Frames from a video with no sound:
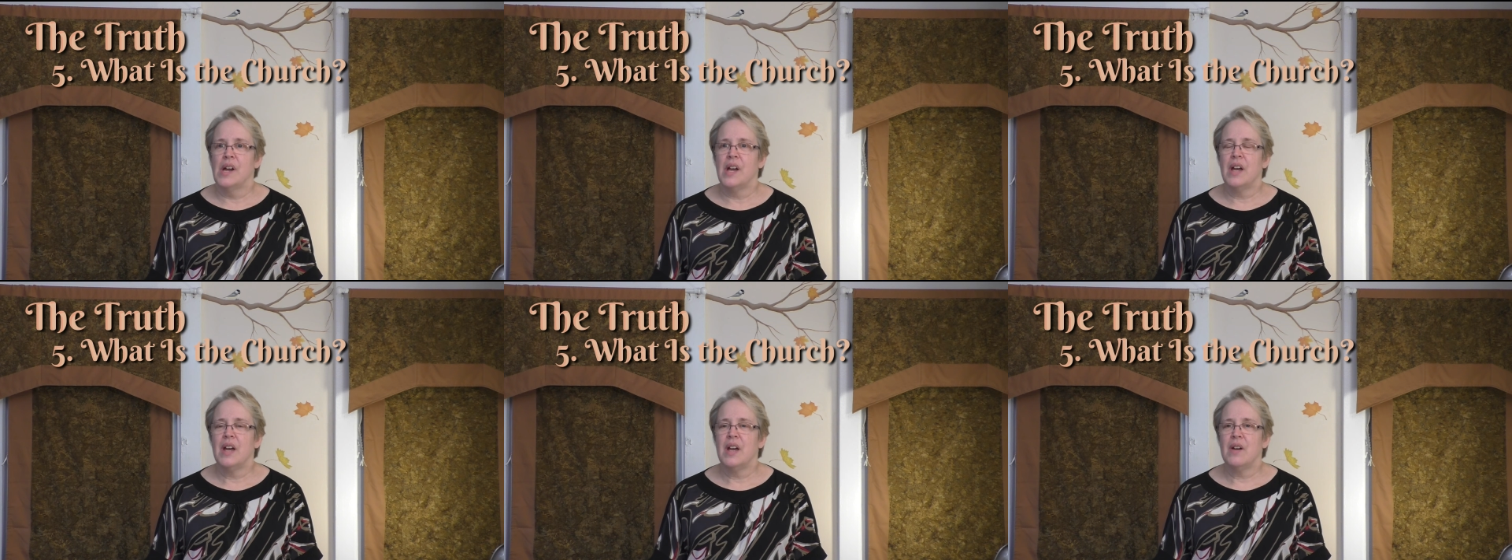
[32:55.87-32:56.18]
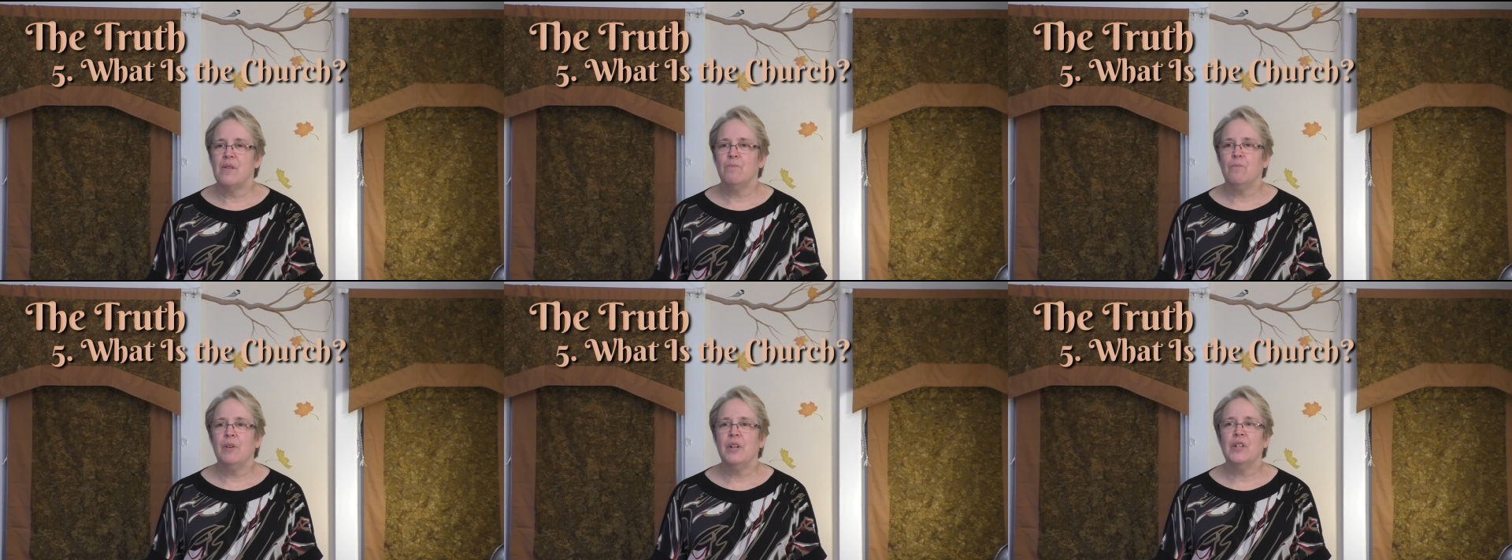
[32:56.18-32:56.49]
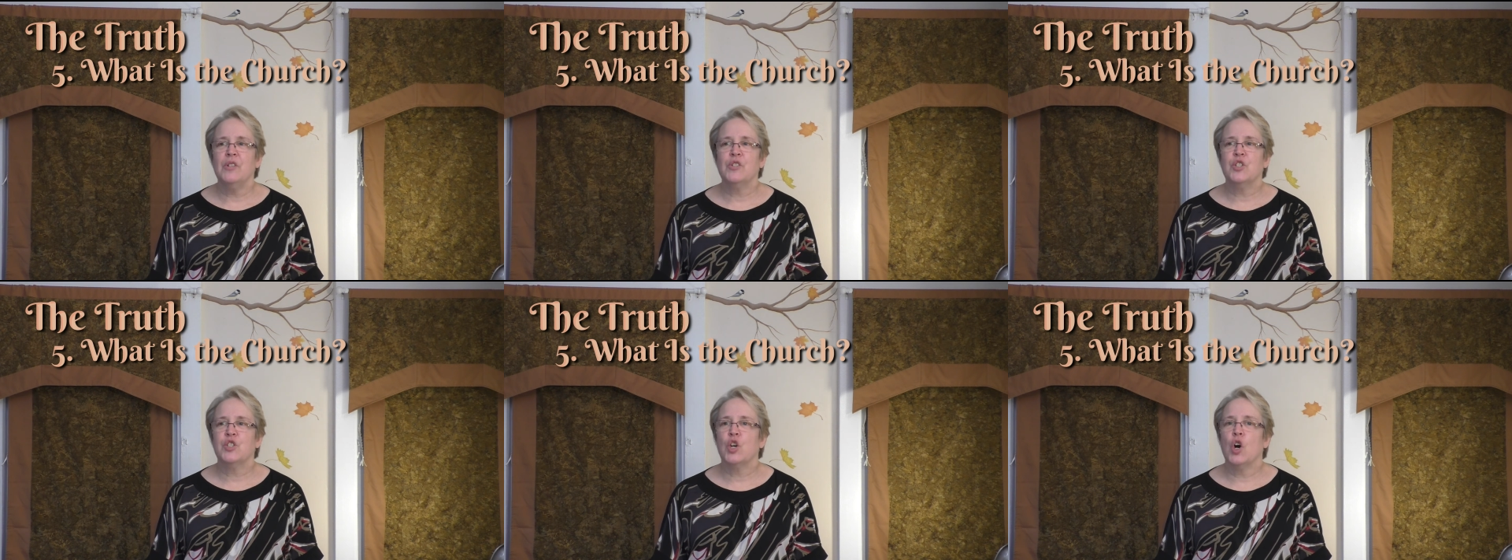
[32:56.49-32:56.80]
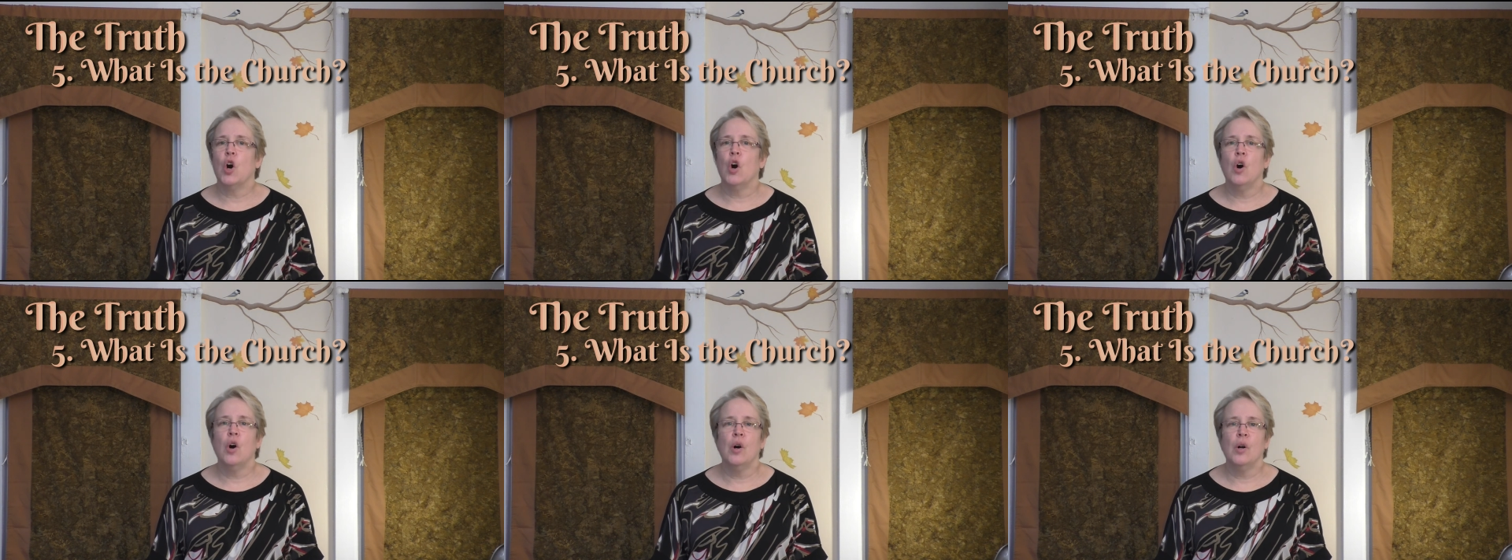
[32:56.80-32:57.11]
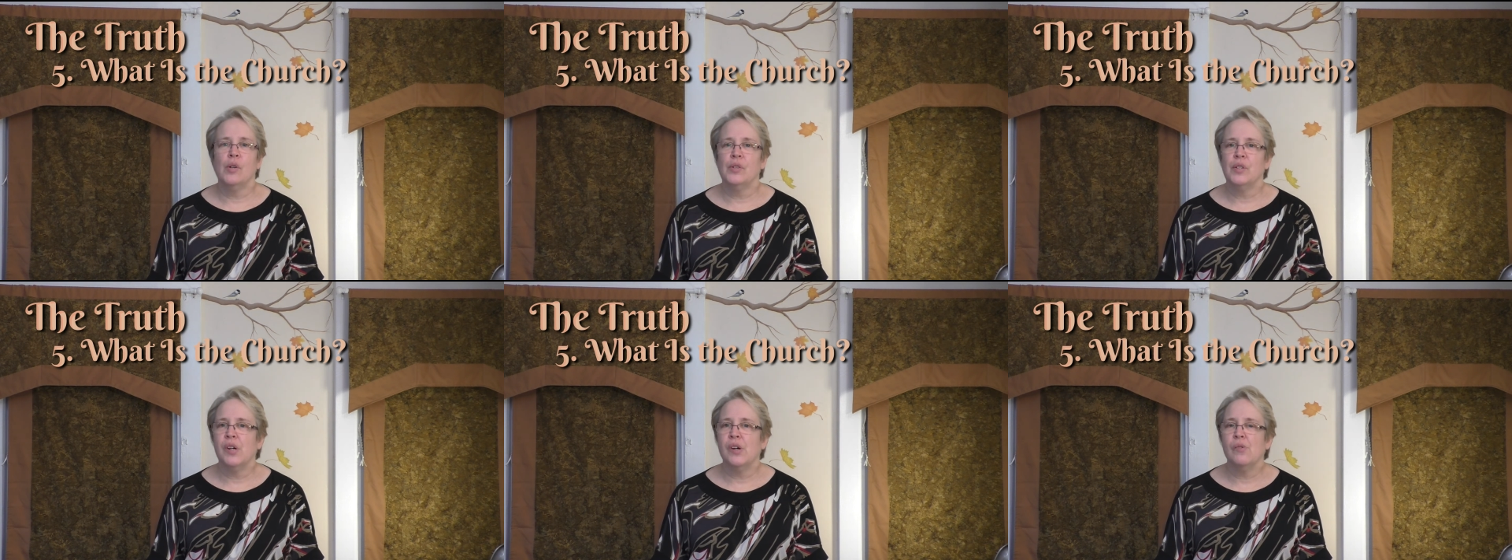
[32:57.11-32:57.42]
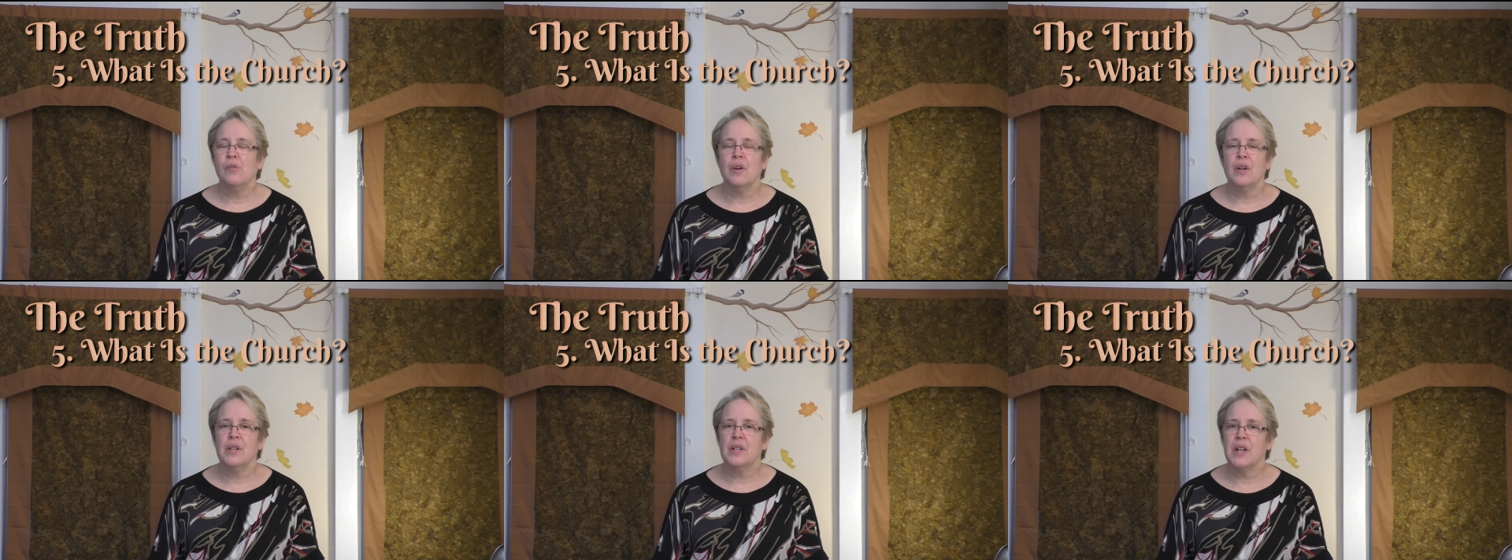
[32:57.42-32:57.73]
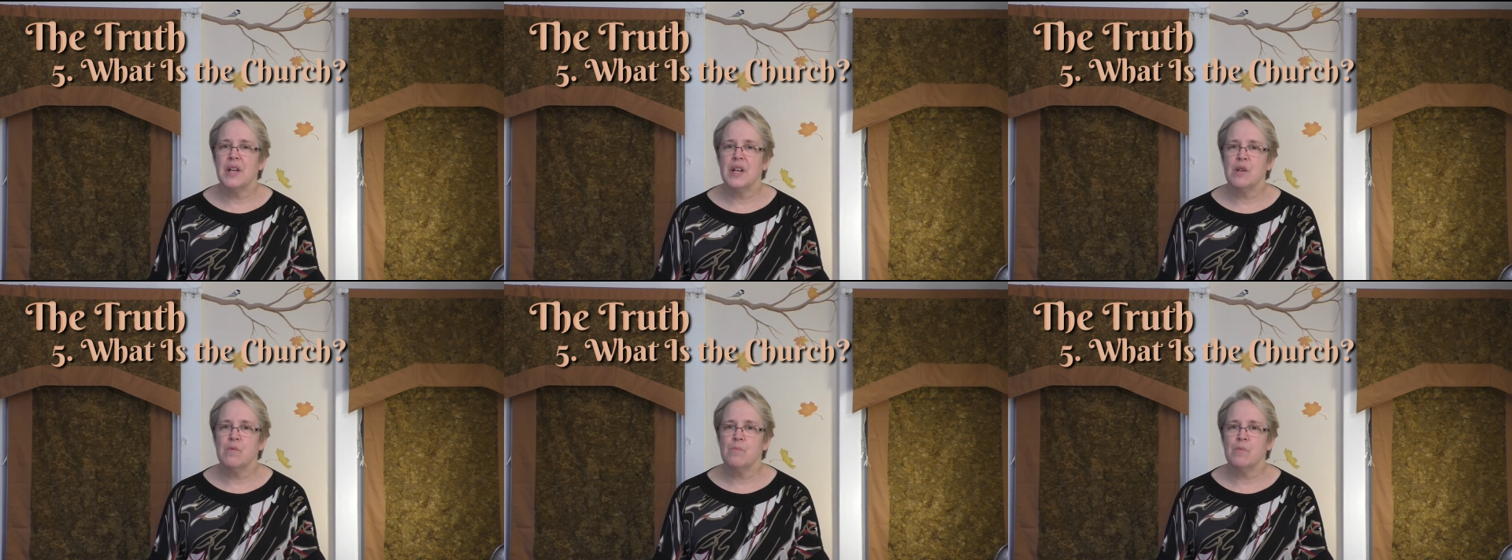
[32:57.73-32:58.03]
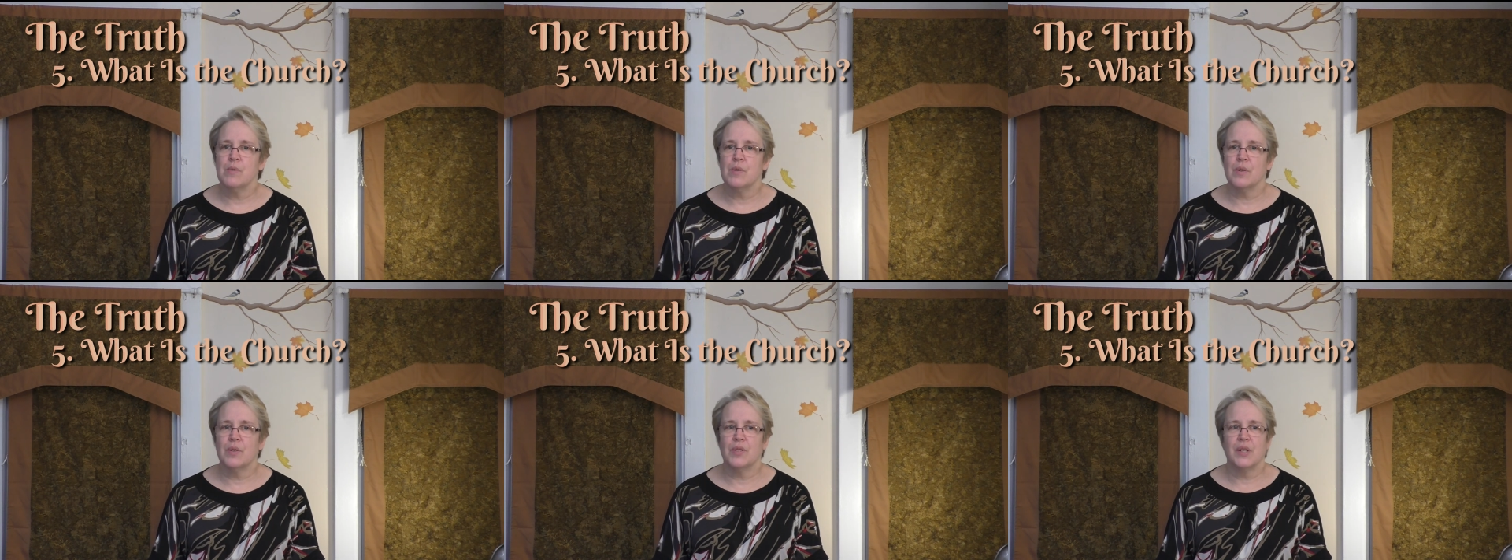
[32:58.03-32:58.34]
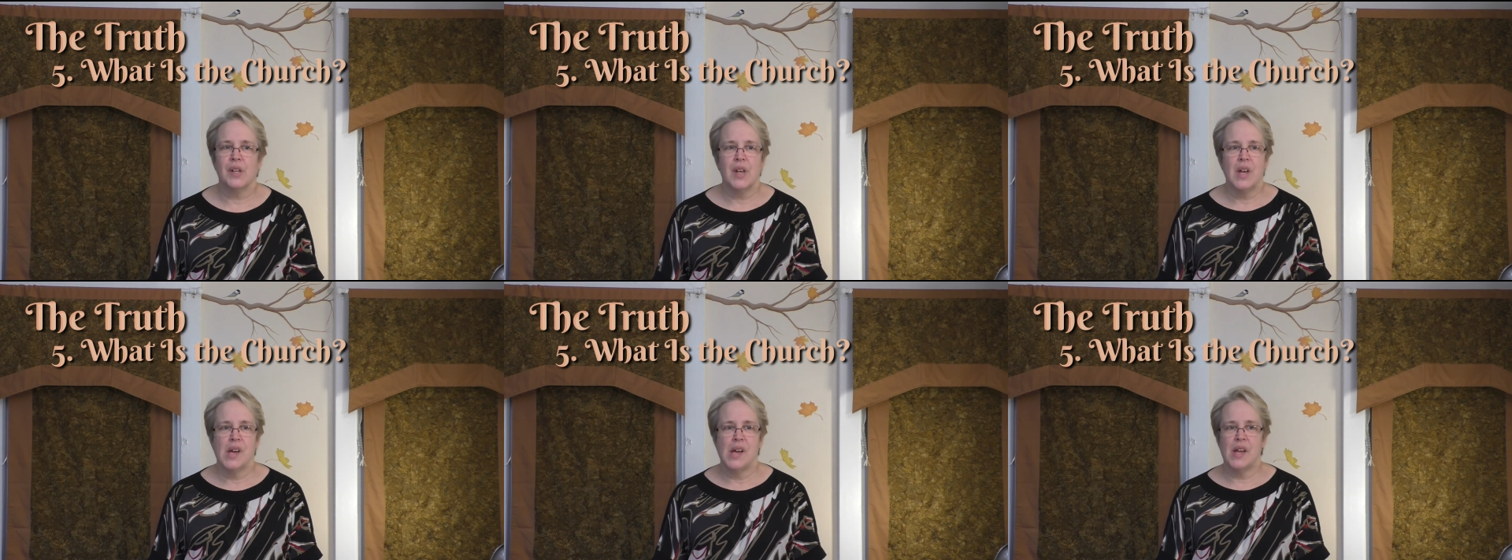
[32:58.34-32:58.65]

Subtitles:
and we used to all know our neighbors.